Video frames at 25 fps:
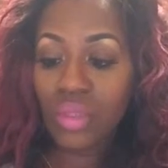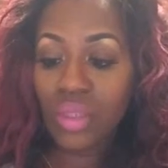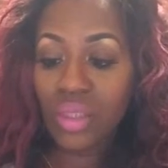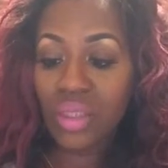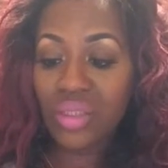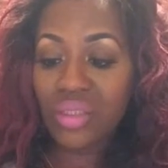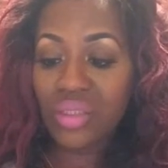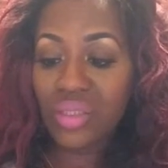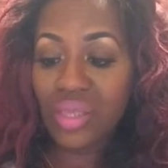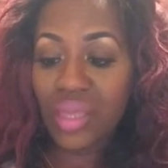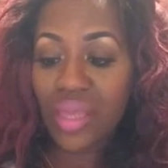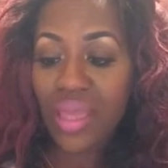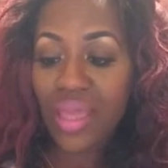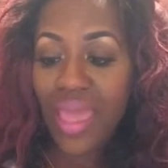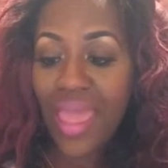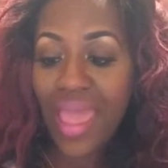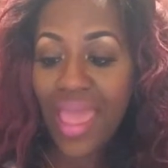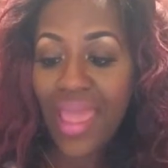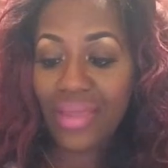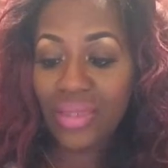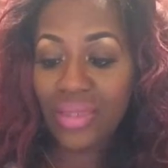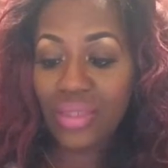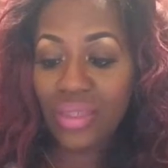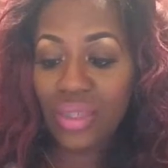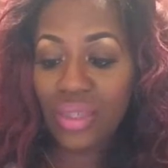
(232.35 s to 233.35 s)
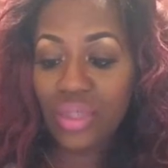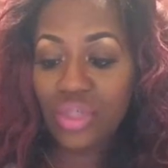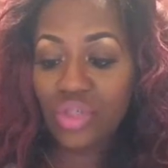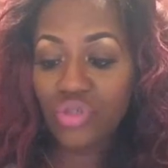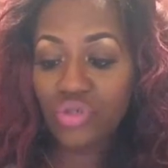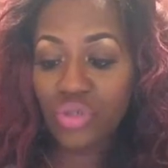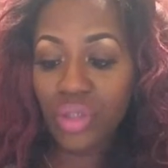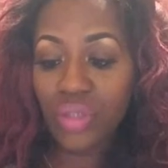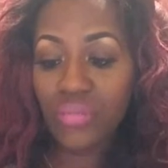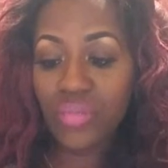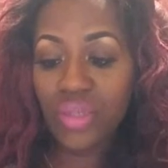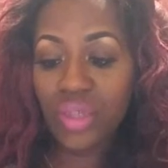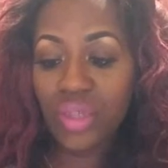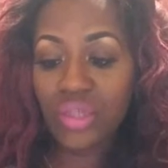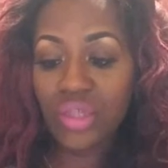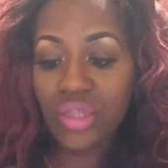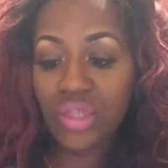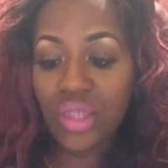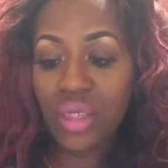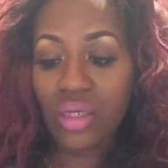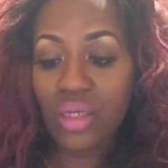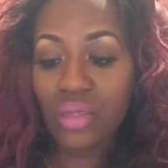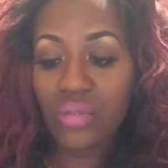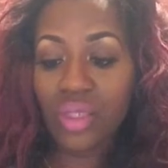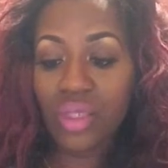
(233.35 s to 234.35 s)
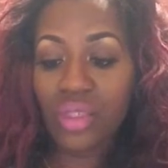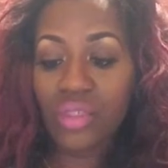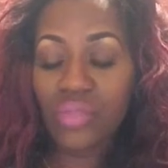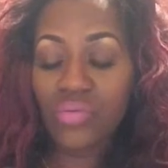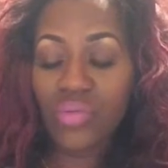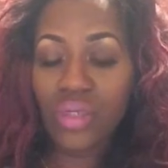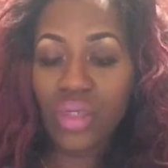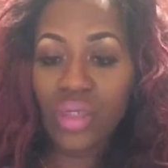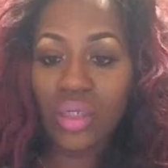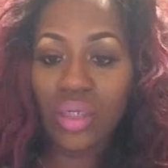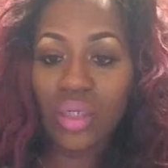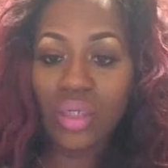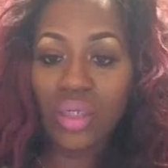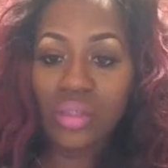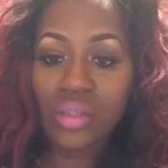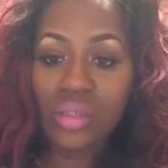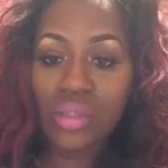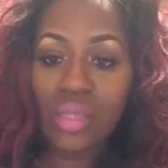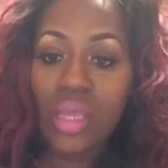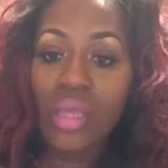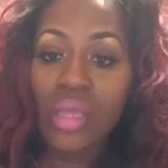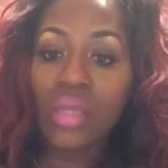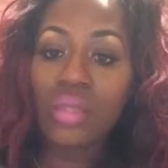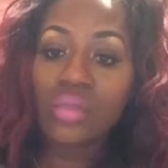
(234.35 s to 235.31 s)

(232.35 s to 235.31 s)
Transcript: it's a acne treatment gel. That's what it is.